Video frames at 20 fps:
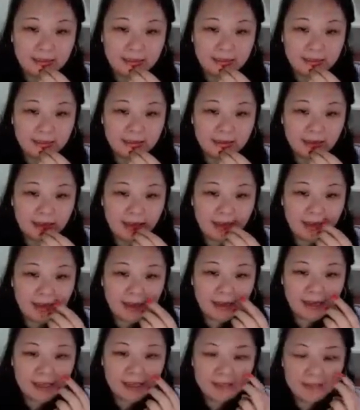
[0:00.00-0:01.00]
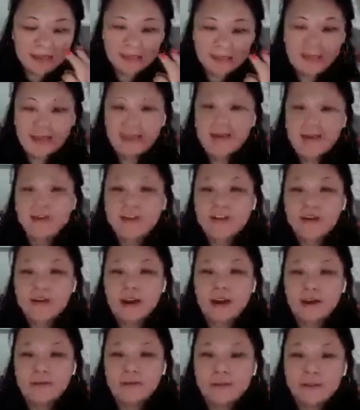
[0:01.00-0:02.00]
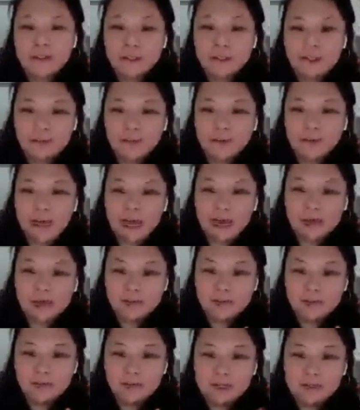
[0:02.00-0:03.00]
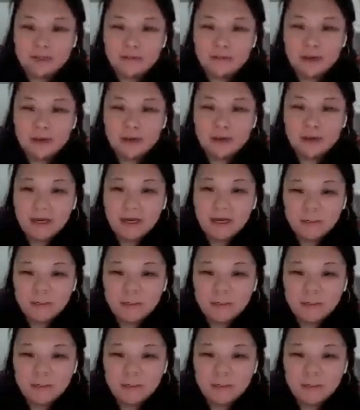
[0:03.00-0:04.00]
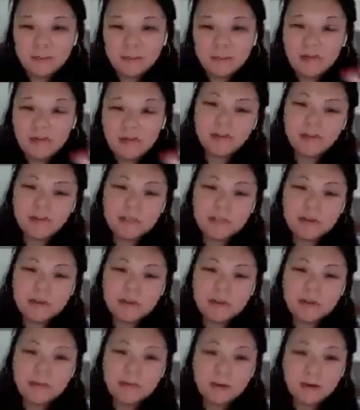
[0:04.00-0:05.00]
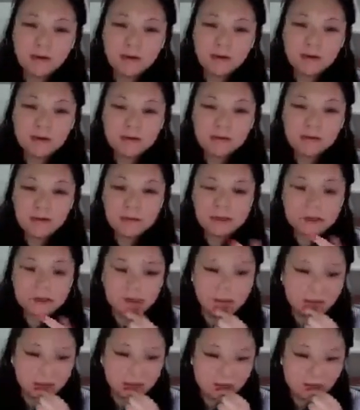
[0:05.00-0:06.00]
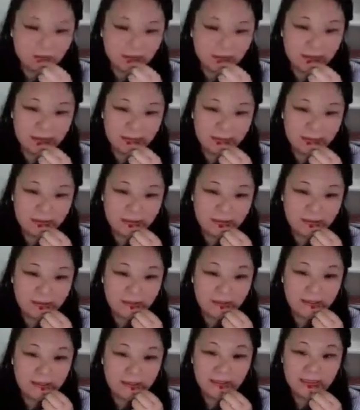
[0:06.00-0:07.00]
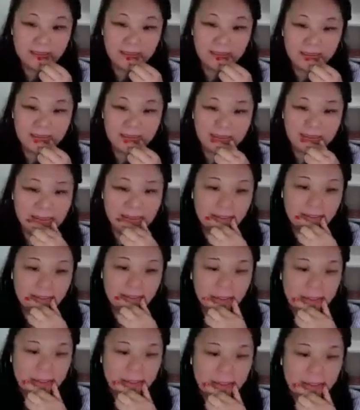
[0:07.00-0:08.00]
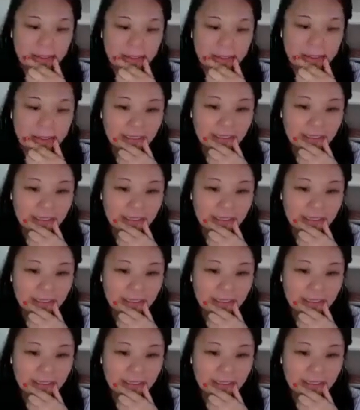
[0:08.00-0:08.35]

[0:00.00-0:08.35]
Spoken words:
And as a second draft, she would have to rewrite her paragraph, reconstruct her paragraph using the new vocabulary.